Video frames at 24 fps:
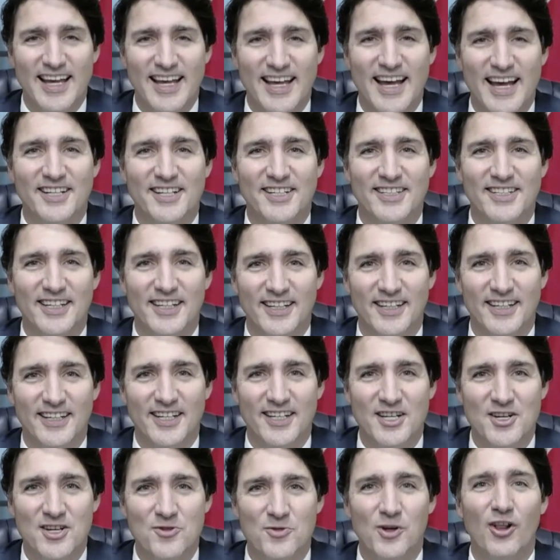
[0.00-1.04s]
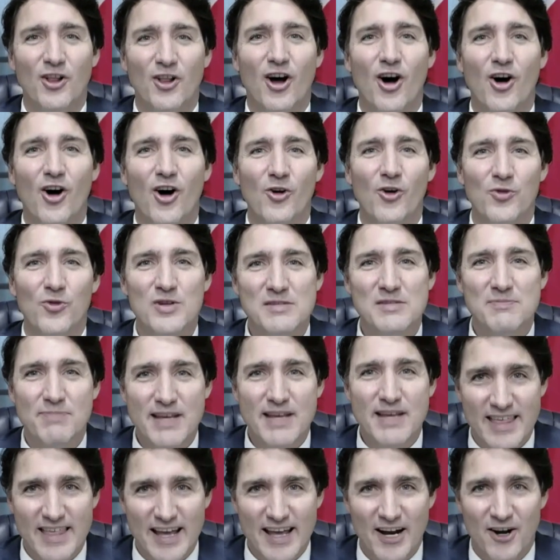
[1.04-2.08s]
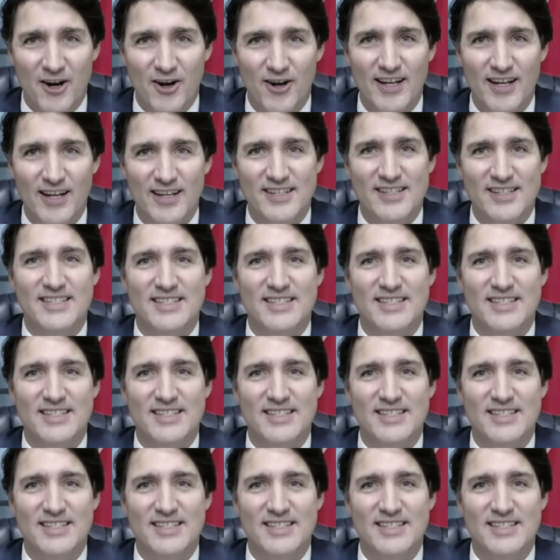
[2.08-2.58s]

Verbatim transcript: Canada will always be there